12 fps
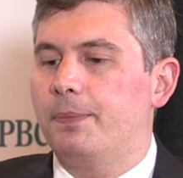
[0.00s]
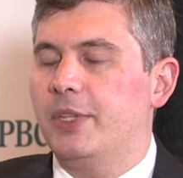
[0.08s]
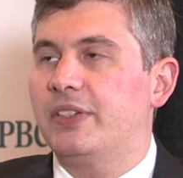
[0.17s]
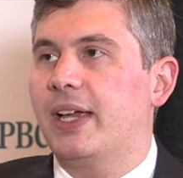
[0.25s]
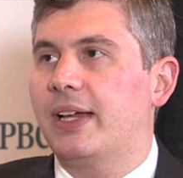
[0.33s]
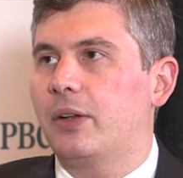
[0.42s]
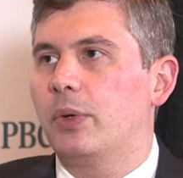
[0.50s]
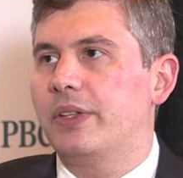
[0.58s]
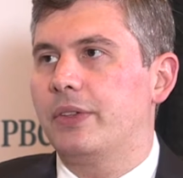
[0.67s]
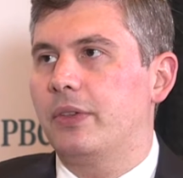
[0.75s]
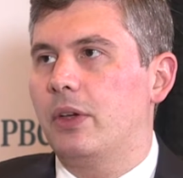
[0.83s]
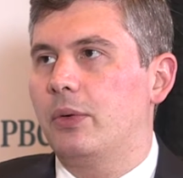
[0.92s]
The second
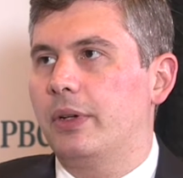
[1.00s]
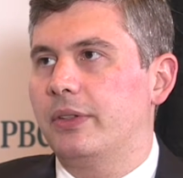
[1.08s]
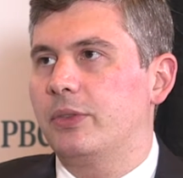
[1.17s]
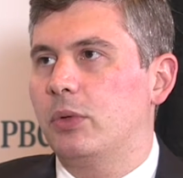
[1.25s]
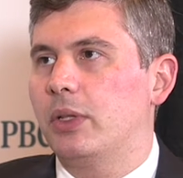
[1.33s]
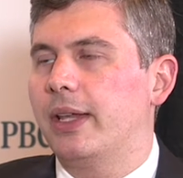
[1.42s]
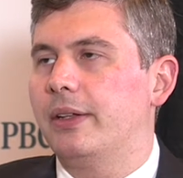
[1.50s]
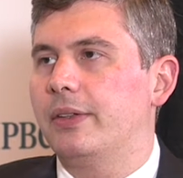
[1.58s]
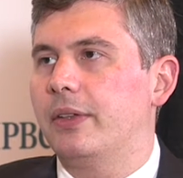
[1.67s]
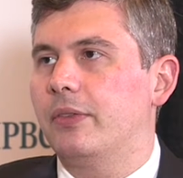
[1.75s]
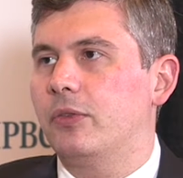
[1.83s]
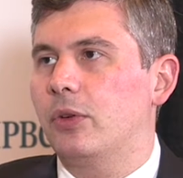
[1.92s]
reason, though, and it's related
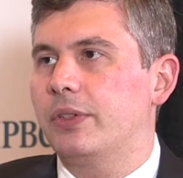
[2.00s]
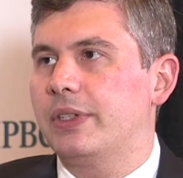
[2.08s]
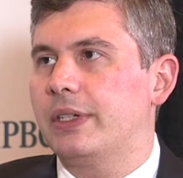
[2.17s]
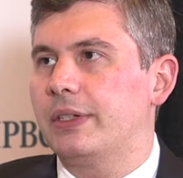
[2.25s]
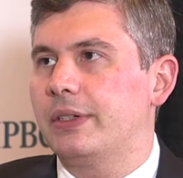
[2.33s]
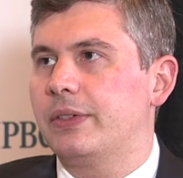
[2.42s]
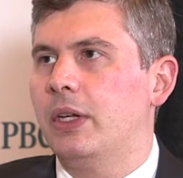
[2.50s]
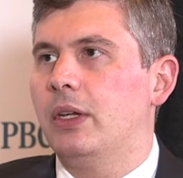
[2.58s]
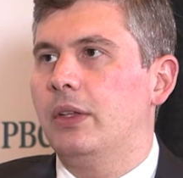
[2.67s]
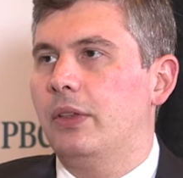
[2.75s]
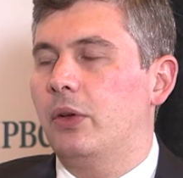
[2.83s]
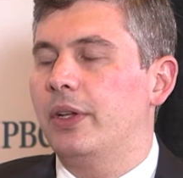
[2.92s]
to the first, is
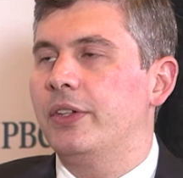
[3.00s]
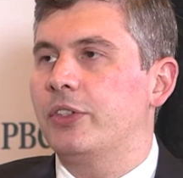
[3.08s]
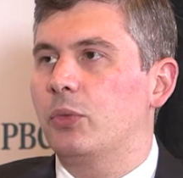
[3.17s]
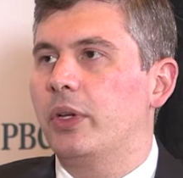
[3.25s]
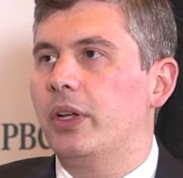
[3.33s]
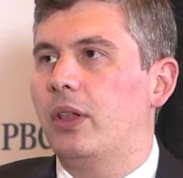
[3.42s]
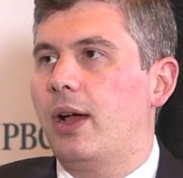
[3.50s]
there is a real